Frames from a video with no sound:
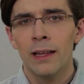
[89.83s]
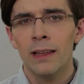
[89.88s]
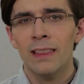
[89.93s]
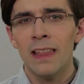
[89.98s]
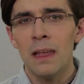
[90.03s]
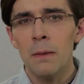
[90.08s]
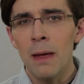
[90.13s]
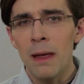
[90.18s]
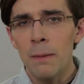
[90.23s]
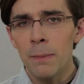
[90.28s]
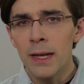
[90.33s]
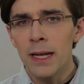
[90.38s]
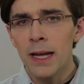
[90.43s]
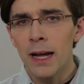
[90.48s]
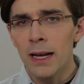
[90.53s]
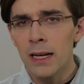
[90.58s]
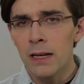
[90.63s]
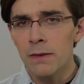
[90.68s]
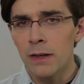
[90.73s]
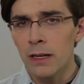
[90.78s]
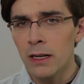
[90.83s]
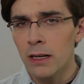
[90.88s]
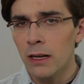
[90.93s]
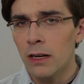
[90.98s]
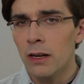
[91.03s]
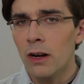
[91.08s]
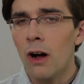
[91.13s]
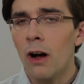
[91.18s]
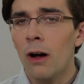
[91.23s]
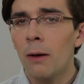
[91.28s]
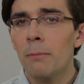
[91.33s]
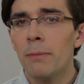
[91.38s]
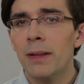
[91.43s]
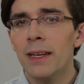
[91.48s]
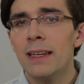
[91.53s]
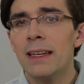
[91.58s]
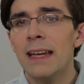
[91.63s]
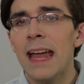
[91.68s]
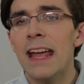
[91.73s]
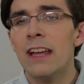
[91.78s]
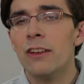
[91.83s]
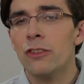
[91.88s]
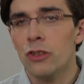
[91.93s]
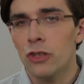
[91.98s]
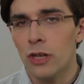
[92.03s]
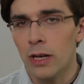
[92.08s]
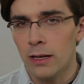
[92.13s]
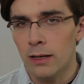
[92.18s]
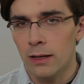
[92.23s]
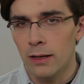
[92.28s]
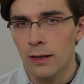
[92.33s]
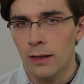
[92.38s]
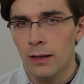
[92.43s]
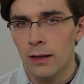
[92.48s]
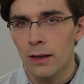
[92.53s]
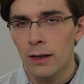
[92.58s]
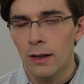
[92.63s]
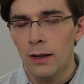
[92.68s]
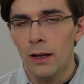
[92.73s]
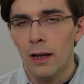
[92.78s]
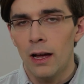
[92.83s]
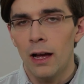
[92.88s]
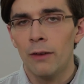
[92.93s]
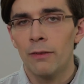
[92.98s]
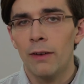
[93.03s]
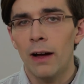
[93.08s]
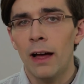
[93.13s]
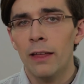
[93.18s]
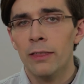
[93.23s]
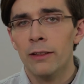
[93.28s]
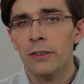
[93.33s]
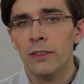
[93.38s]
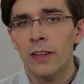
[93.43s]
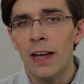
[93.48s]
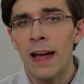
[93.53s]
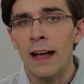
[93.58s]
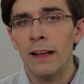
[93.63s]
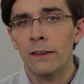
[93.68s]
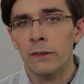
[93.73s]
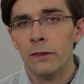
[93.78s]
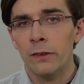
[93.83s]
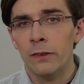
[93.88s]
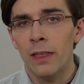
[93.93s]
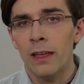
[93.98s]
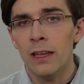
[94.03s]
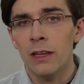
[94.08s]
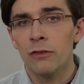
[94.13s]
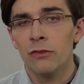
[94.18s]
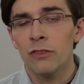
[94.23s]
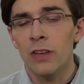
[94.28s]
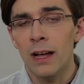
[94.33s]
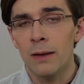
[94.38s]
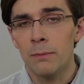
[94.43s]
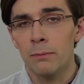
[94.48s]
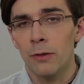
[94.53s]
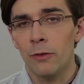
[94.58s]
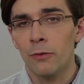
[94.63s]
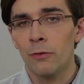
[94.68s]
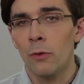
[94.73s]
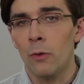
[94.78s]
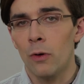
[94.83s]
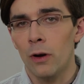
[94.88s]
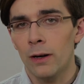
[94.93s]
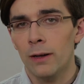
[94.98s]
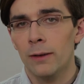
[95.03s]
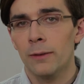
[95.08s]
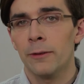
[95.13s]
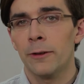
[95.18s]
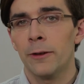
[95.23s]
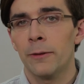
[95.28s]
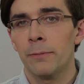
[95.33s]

They may be kind of a combination of other tasks that you've done before.